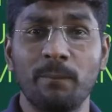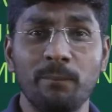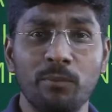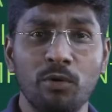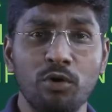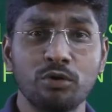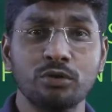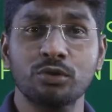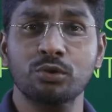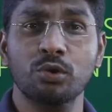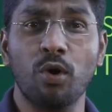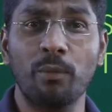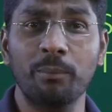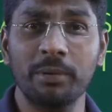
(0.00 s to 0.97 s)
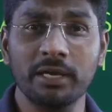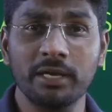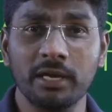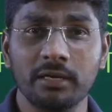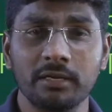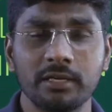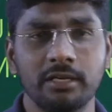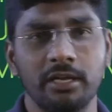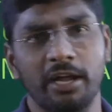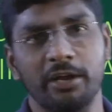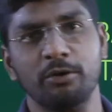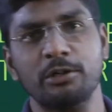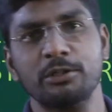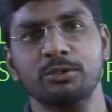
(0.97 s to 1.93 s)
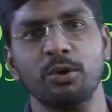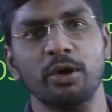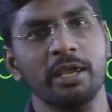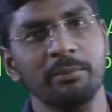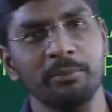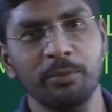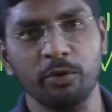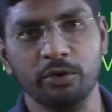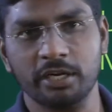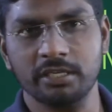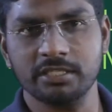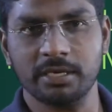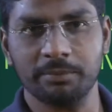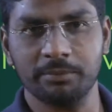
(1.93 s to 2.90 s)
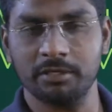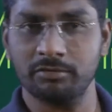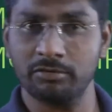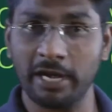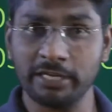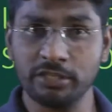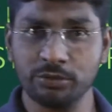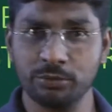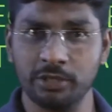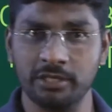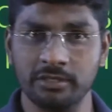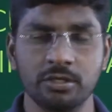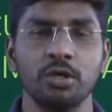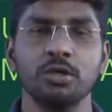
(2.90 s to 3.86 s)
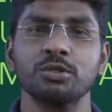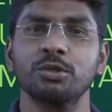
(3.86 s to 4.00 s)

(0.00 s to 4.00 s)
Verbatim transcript: most complicated and also important chapter, right students?